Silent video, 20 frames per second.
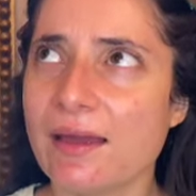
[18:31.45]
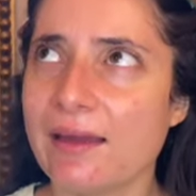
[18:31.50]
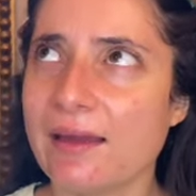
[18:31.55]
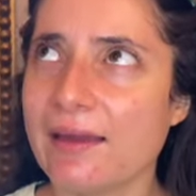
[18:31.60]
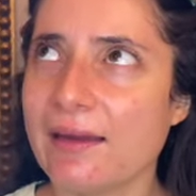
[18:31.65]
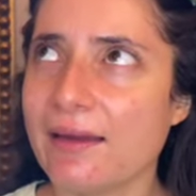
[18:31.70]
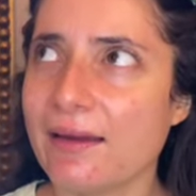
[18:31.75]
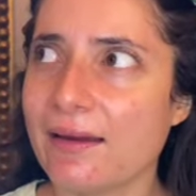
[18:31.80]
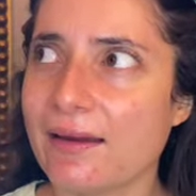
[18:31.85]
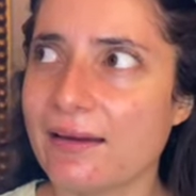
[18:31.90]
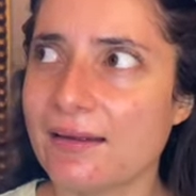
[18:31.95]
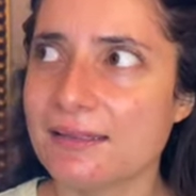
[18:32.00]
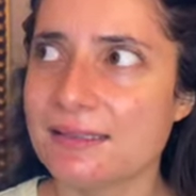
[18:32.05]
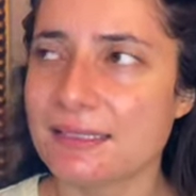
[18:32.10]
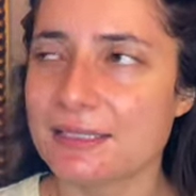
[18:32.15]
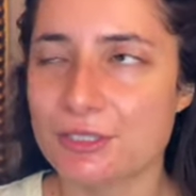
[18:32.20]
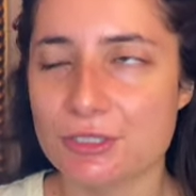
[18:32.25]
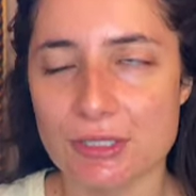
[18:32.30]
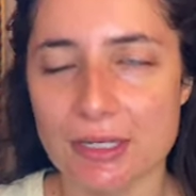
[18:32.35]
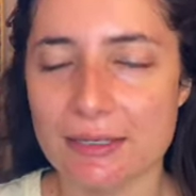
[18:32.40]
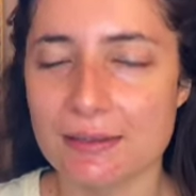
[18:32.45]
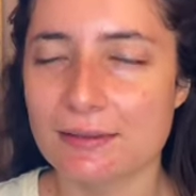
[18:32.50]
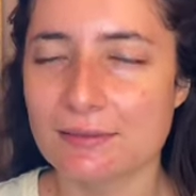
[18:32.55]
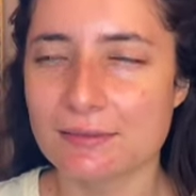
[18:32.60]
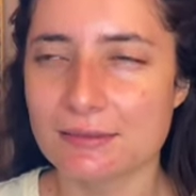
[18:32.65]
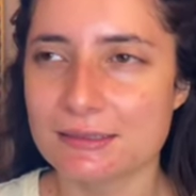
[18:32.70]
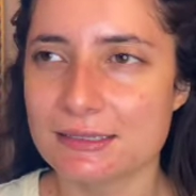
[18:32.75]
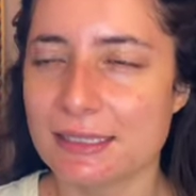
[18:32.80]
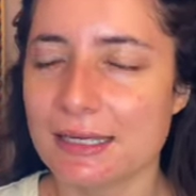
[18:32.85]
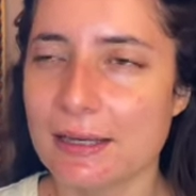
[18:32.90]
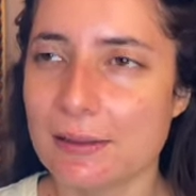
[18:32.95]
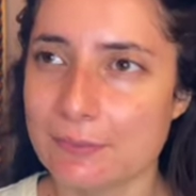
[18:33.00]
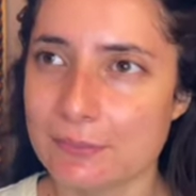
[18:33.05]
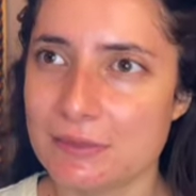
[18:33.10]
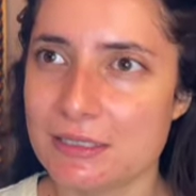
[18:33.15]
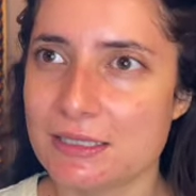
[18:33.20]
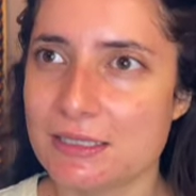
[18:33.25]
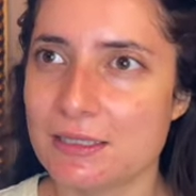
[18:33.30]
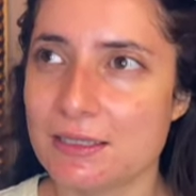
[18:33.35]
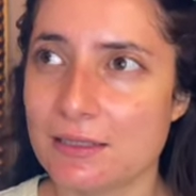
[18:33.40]
and I tried Elta
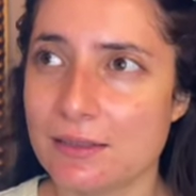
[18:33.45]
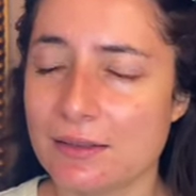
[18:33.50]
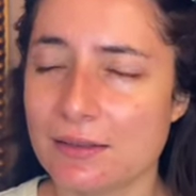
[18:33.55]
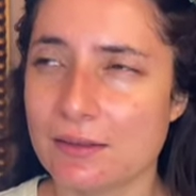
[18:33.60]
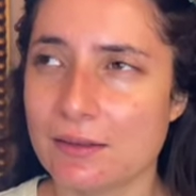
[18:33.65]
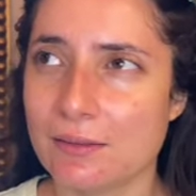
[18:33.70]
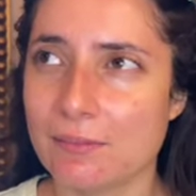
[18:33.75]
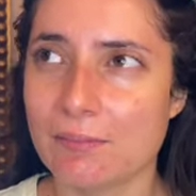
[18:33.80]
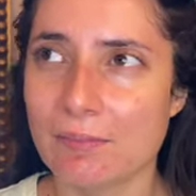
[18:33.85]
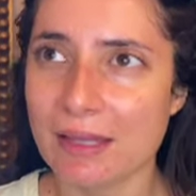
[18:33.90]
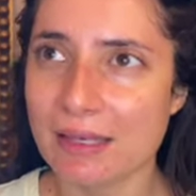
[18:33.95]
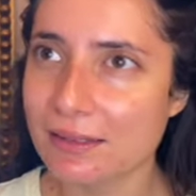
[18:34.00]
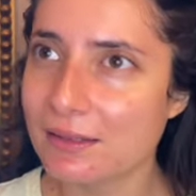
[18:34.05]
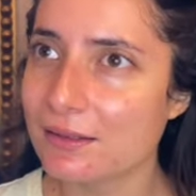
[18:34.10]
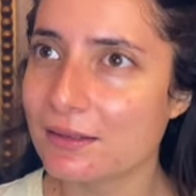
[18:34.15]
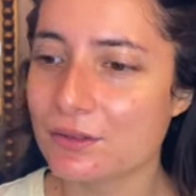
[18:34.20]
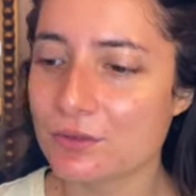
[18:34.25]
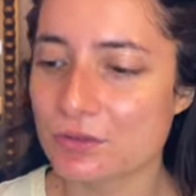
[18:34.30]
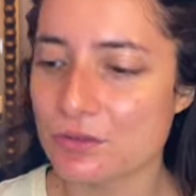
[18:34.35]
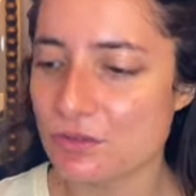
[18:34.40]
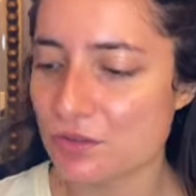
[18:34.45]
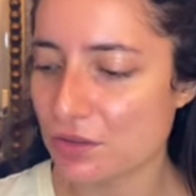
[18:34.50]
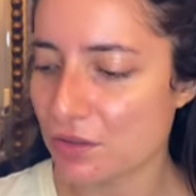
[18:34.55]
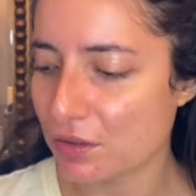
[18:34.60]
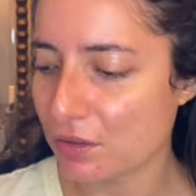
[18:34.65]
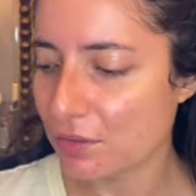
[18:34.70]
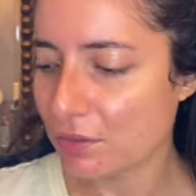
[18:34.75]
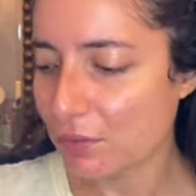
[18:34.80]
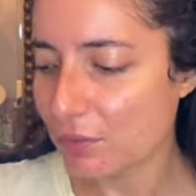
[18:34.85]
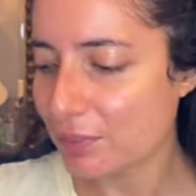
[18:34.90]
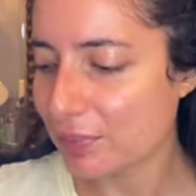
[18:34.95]
MD many years ago,